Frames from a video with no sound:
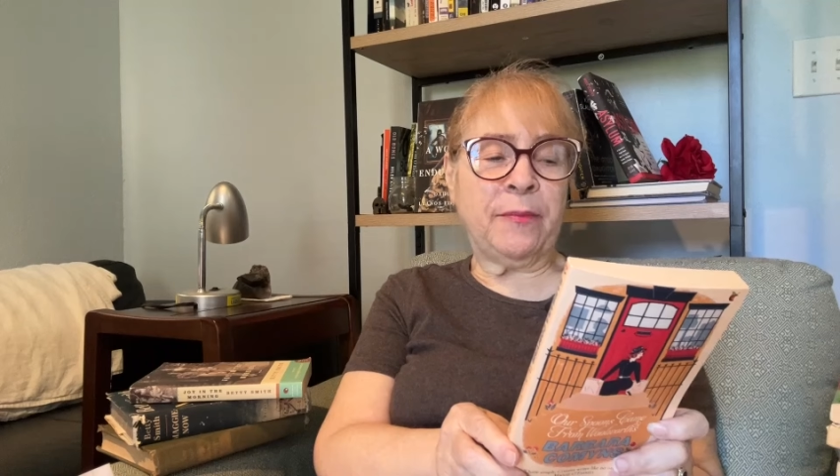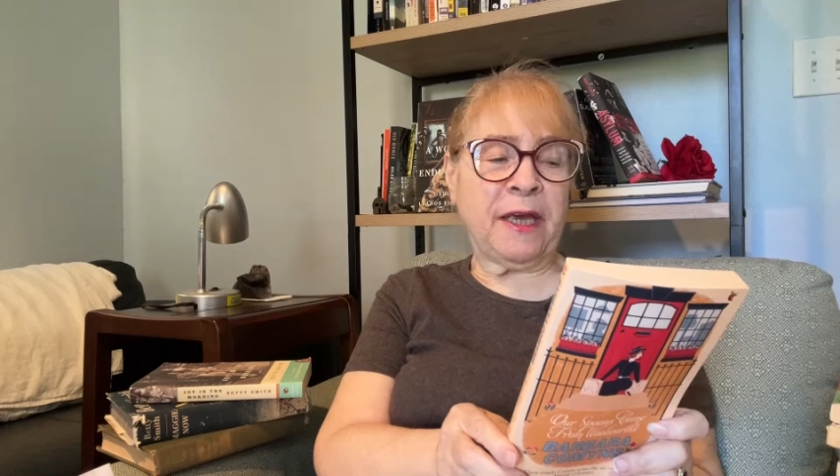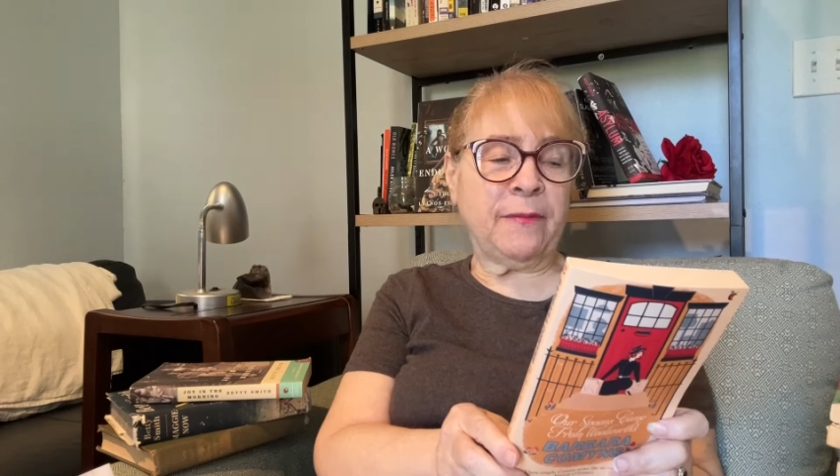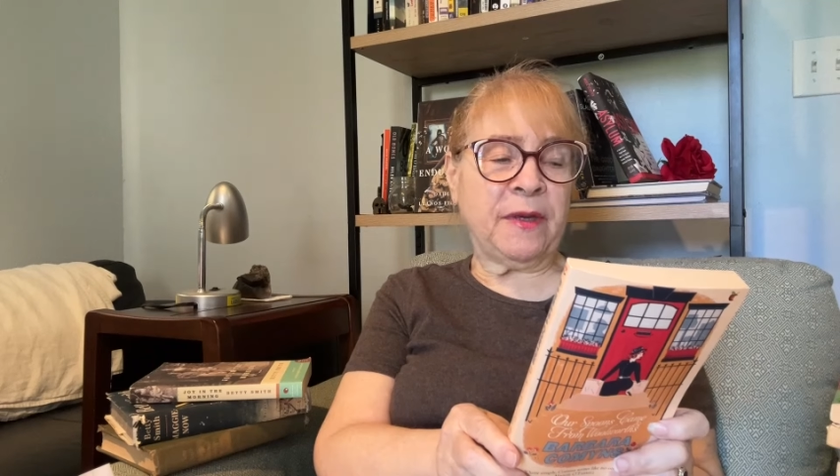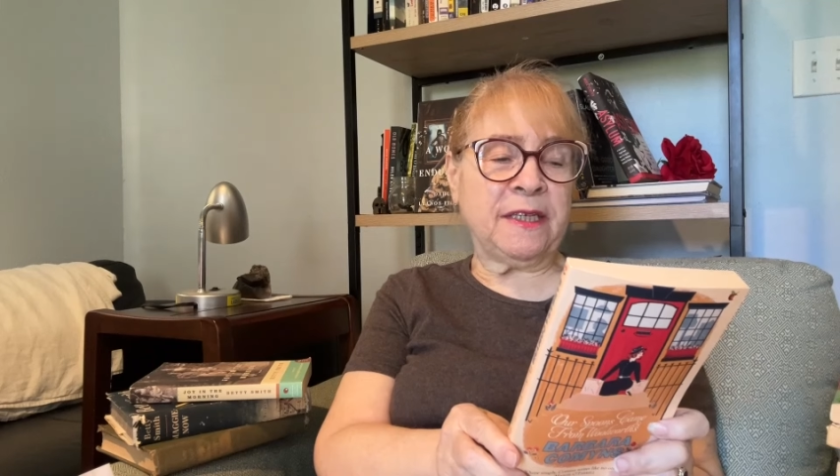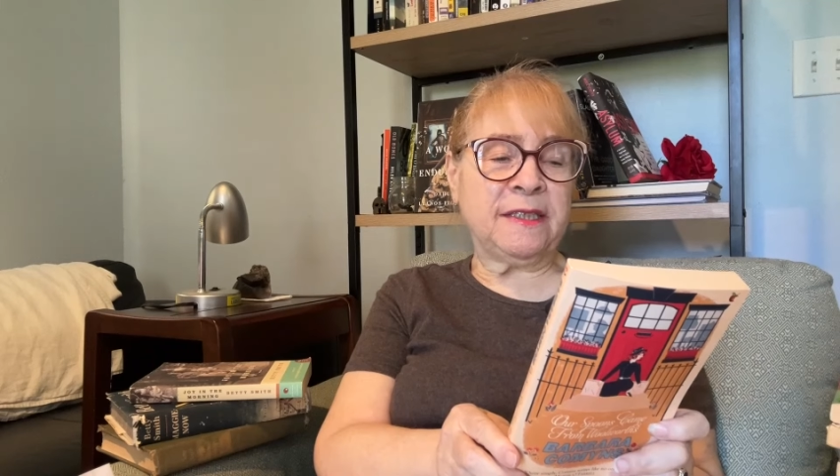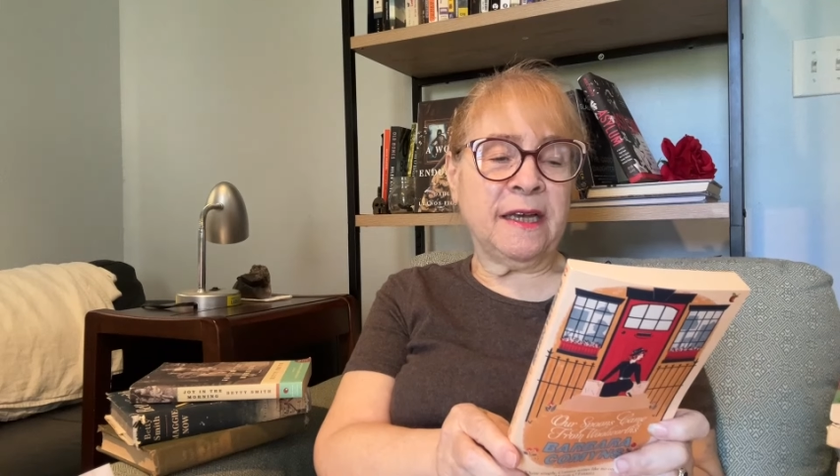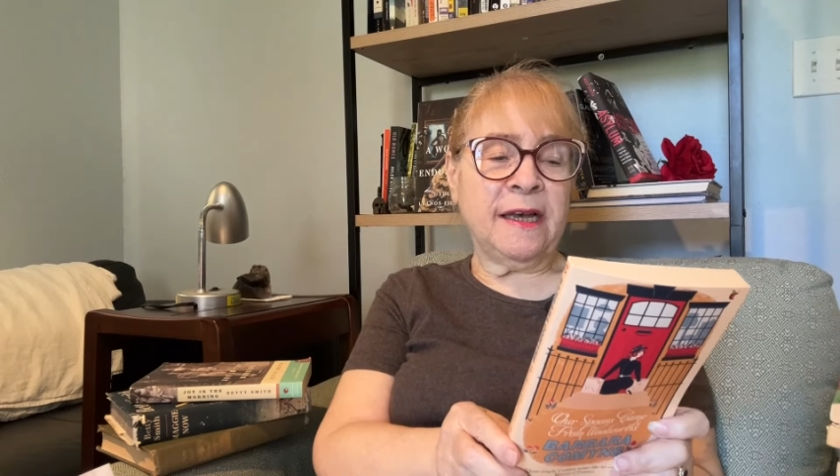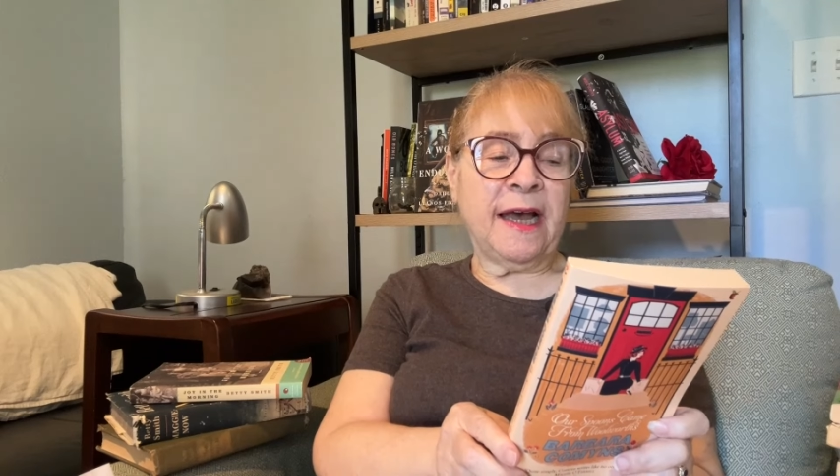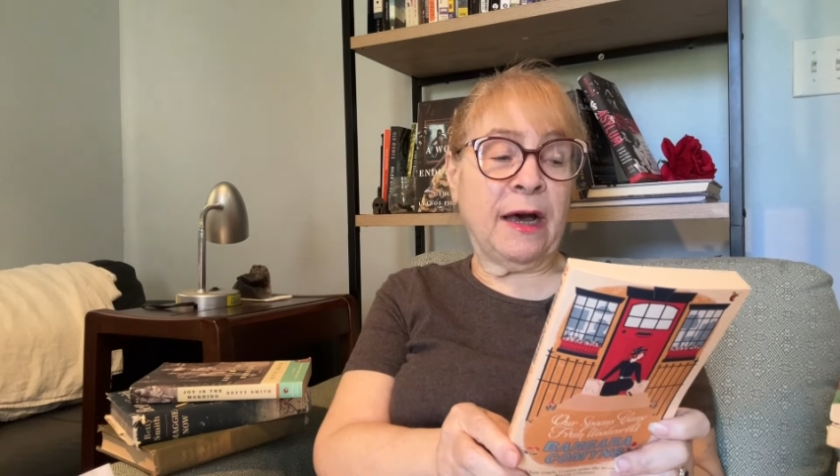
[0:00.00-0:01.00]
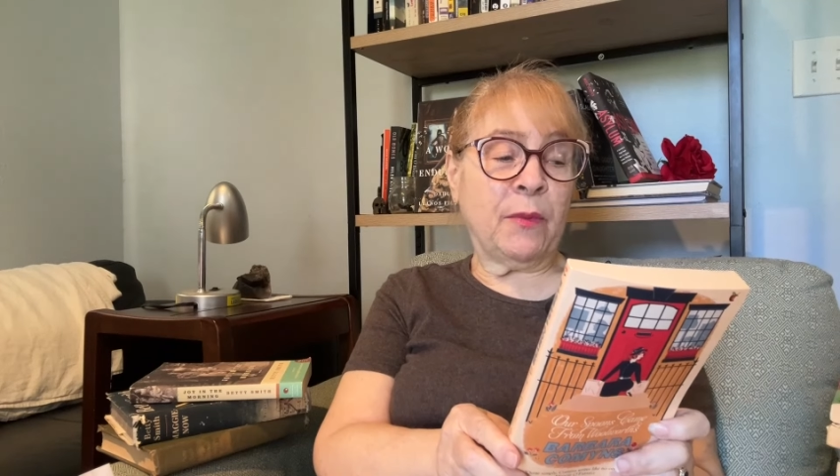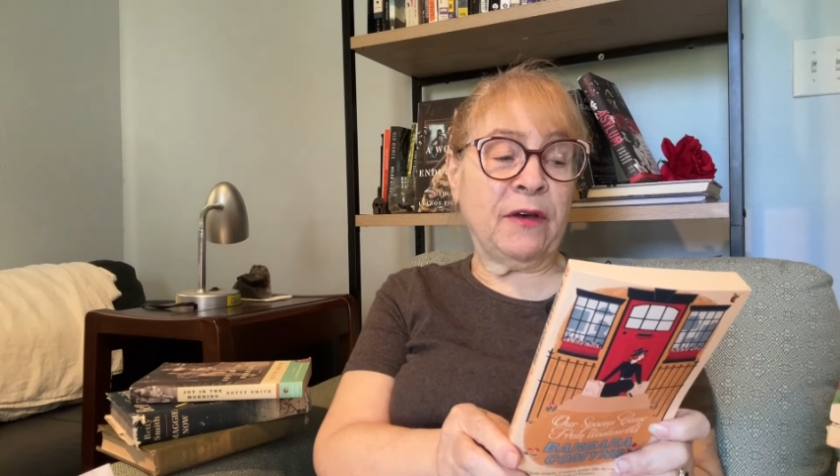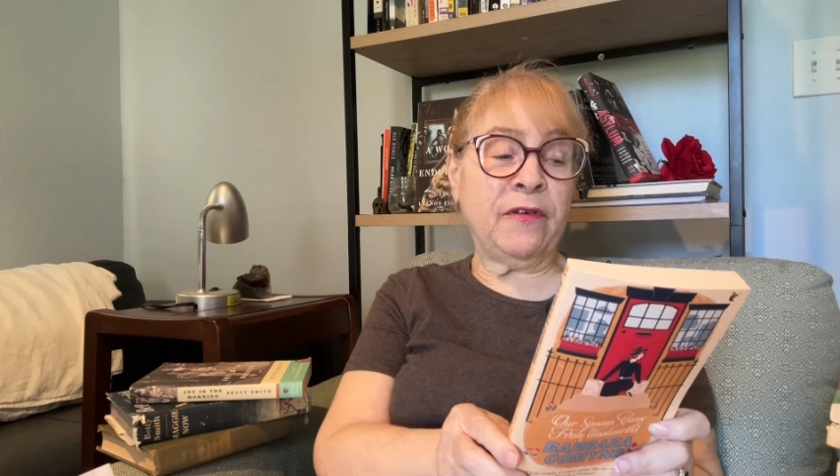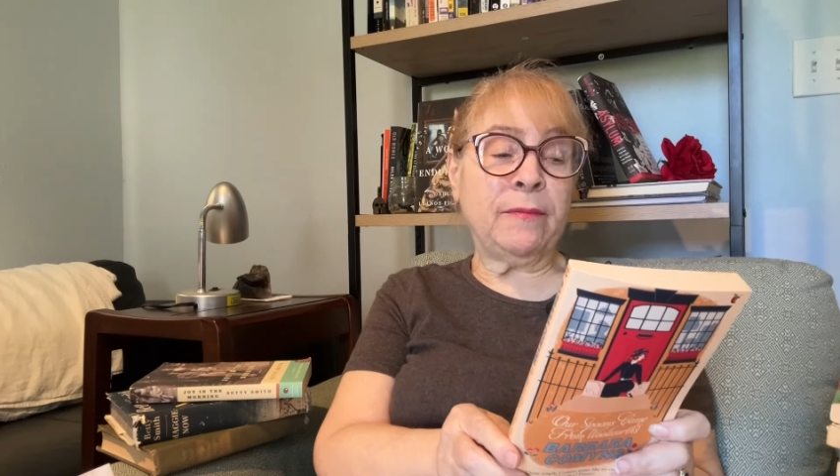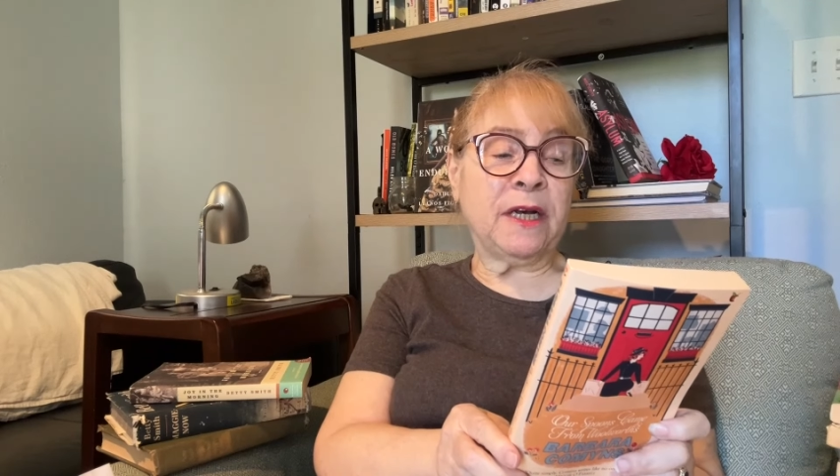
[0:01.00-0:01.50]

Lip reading: babies, however